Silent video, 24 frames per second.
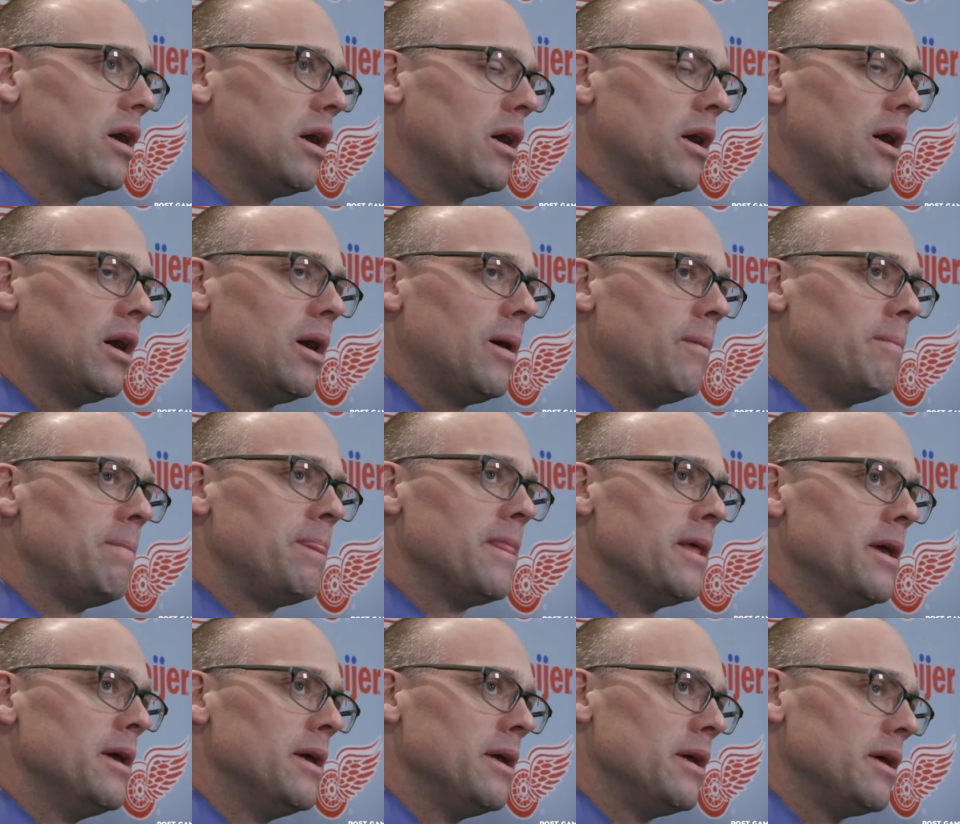And
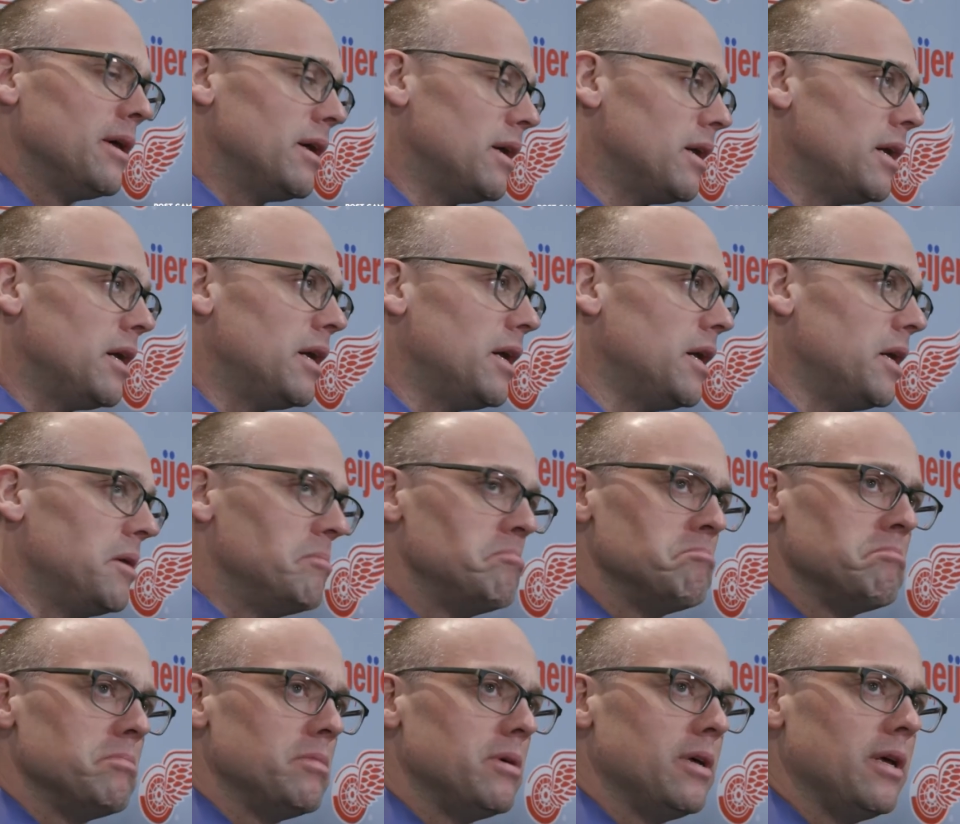
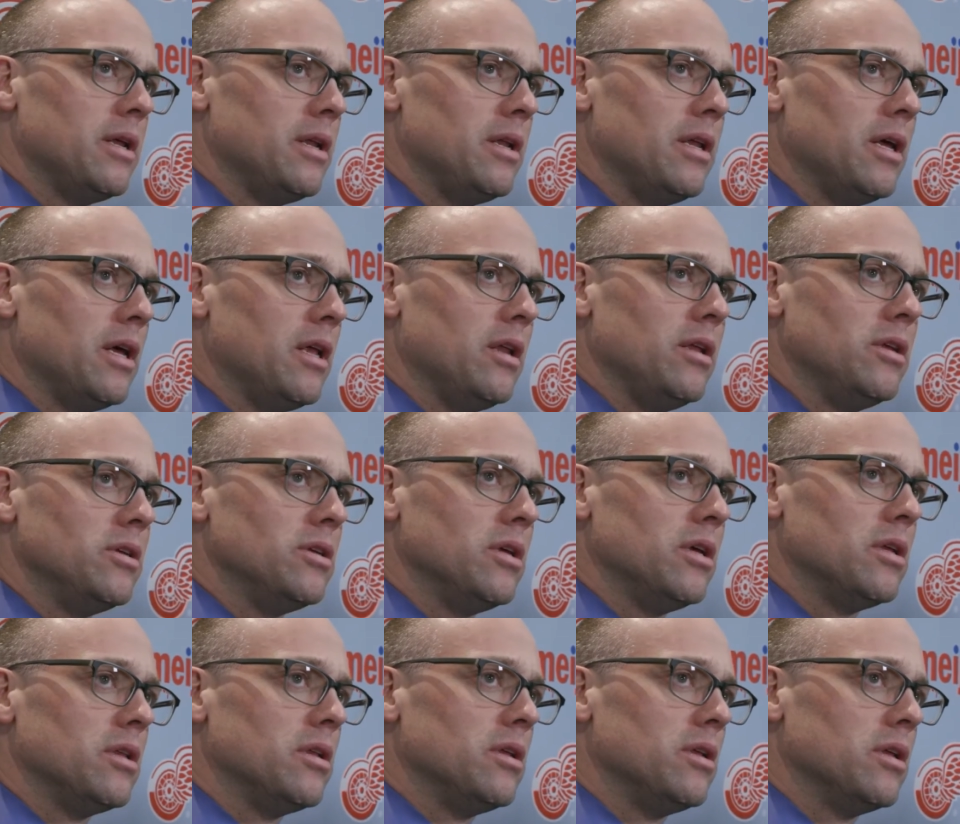
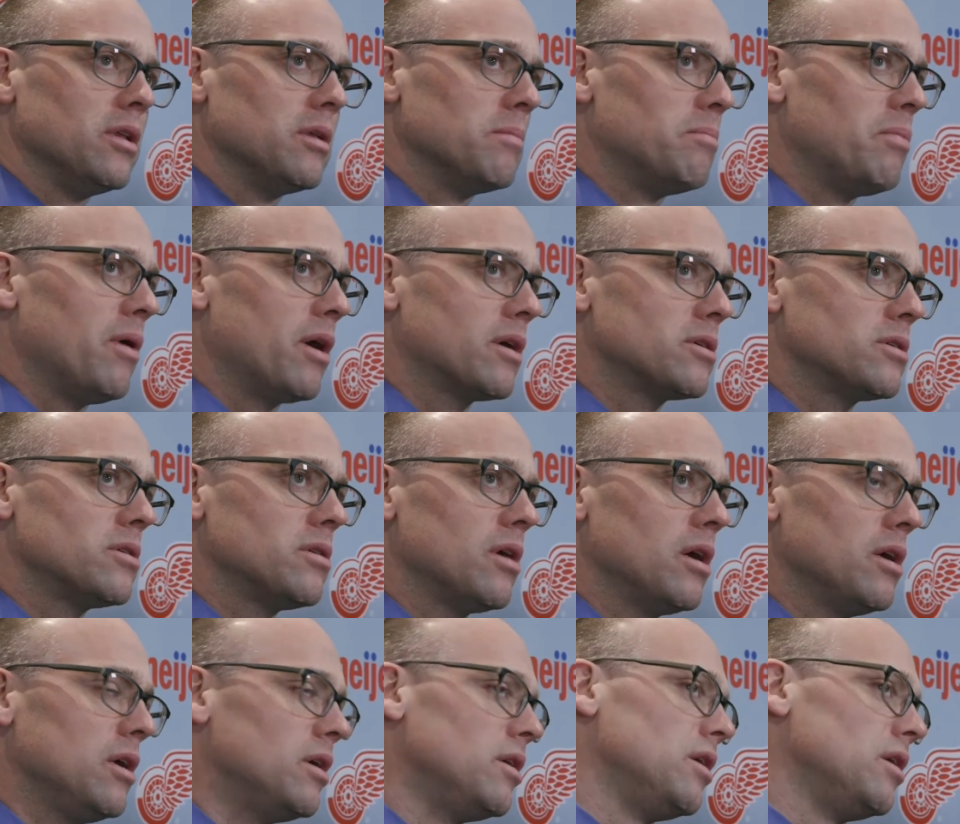the puck stuck.